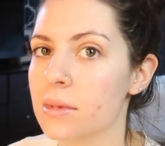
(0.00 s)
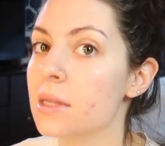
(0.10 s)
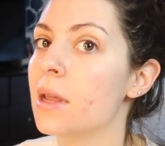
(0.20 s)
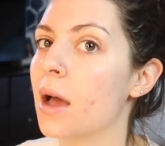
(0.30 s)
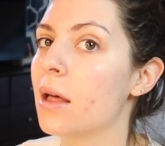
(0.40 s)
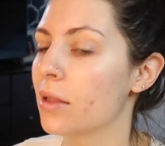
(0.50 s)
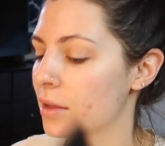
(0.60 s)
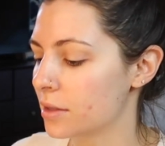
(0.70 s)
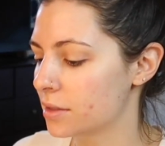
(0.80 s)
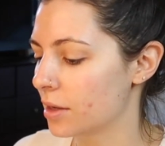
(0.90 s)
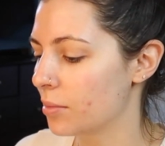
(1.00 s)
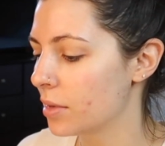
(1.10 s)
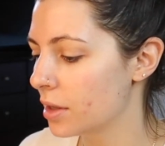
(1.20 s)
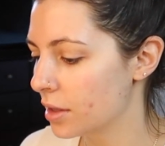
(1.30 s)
Yeah, I look the same.